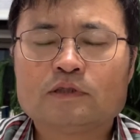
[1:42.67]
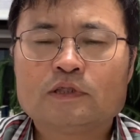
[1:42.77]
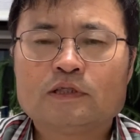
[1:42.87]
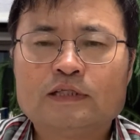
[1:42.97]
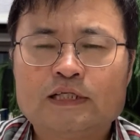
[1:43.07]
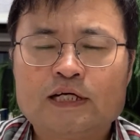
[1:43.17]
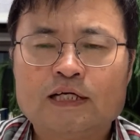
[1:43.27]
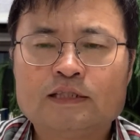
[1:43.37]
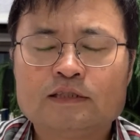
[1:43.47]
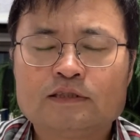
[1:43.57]

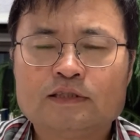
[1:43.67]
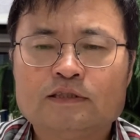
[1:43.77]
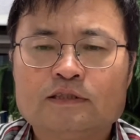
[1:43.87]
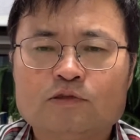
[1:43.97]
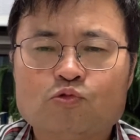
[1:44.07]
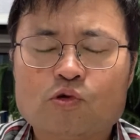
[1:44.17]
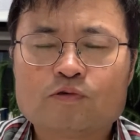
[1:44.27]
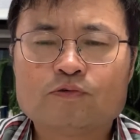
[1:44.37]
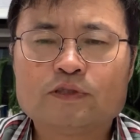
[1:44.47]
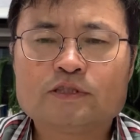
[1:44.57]
regarding this
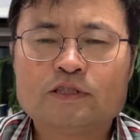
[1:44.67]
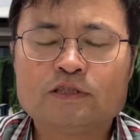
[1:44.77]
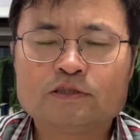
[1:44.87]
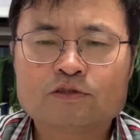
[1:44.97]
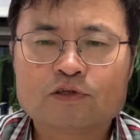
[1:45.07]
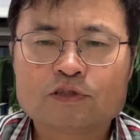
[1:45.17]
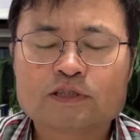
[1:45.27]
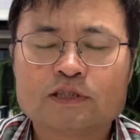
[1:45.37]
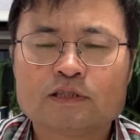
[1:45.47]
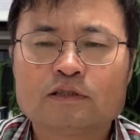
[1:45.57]
workforce
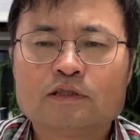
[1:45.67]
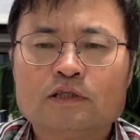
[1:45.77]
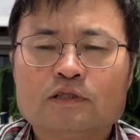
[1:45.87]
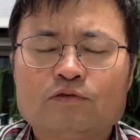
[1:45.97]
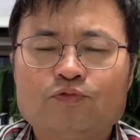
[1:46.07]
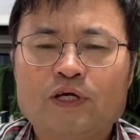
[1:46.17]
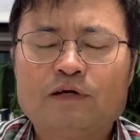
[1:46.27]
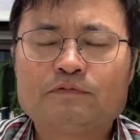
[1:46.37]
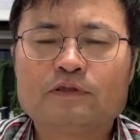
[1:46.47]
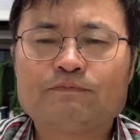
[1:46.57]
restructuring, we
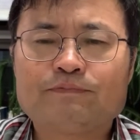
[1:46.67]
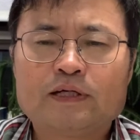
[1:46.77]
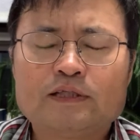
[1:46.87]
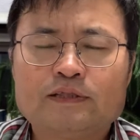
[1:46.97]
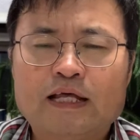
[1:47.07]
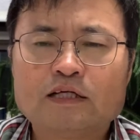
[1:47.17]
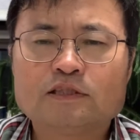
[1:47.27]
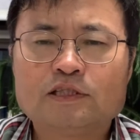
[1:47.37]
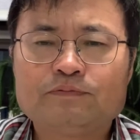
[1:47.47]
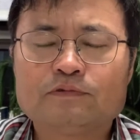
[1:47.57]
have a very
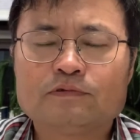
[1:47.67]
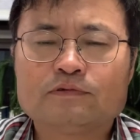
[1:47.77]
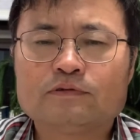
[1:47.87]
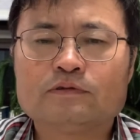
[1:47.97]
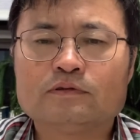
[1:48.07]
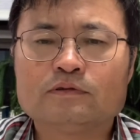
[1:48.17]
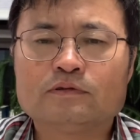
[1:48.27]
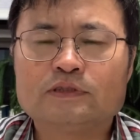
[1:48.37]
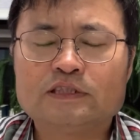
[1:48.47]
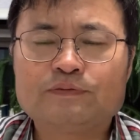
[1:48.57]
negative
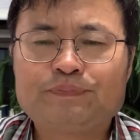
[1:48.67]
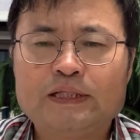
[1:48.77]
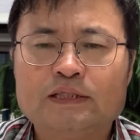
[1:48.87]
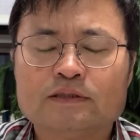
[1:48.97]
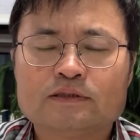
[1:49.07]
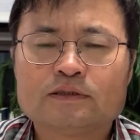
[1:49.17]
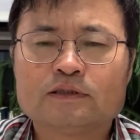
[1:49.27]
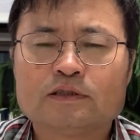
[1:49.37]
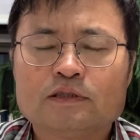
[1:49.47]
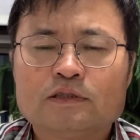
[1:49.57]
experience
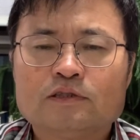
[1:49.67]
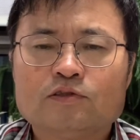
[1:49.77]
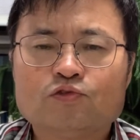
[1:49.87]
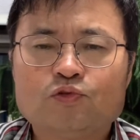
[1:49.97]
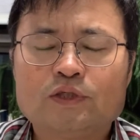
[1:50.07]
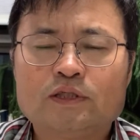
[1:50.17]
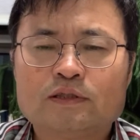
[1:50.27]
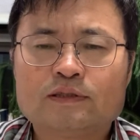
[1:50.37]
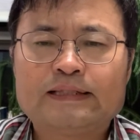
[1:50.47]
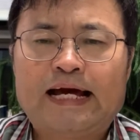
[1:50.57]

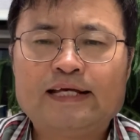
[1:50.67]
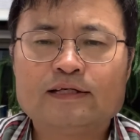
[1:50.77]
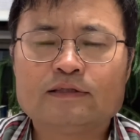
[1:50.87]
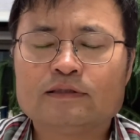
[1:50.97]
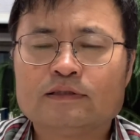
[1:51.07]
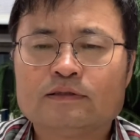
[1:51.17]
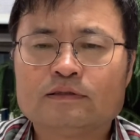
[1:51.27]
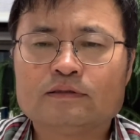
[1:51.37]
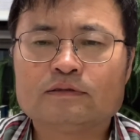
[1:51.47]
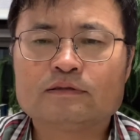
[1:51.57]
during
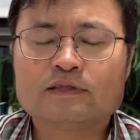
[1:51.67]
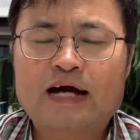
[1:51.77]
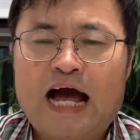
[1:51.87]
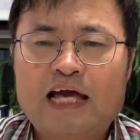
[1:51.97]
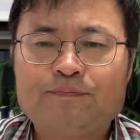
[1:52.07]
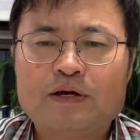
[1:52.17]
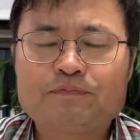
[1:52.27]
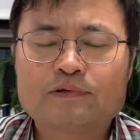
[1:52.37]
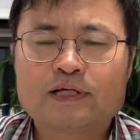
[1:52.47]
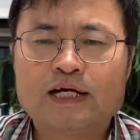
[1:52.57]
the
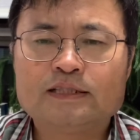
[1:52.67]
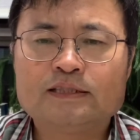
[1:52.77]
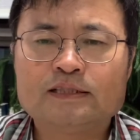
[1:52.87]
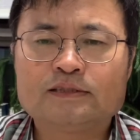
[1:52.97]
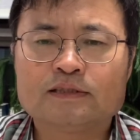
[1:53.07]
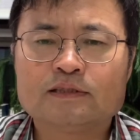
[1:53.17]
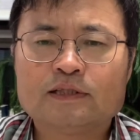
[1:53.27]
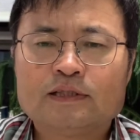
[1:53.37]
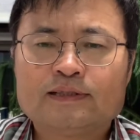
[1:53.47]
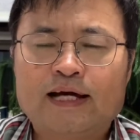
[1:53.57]
IMF crisis
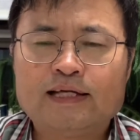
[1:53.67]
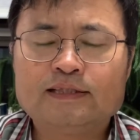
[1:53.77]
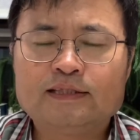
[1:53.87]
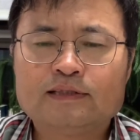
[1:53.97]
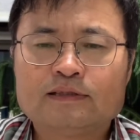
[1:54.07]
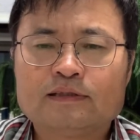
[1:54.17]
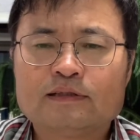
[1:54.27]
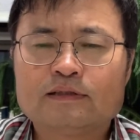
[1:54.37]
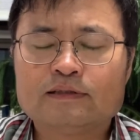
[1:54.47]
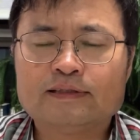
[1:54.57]

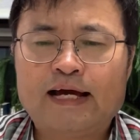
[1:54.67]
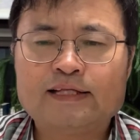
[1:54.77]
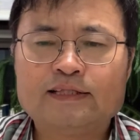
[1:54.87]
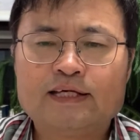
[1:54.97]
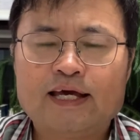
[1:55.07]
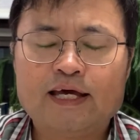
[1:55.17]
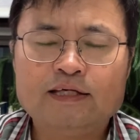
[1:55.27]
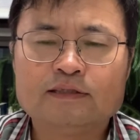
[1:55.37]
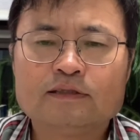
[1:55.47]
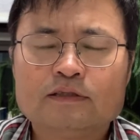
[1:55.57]

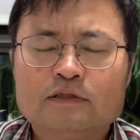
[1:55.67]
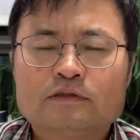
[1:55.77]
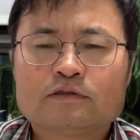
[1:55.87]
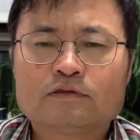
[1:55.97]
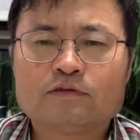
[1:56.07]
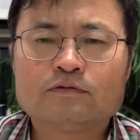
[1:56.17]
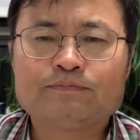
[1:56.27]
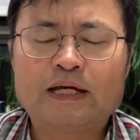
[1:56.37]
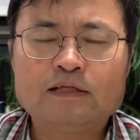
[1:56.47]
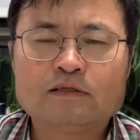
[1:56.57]
1998. So
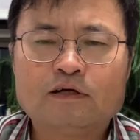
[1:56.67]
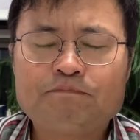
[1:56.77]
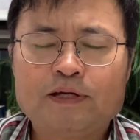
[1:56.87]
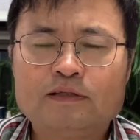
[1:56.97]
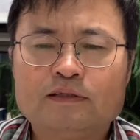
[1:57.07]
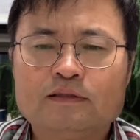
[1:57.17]
many companies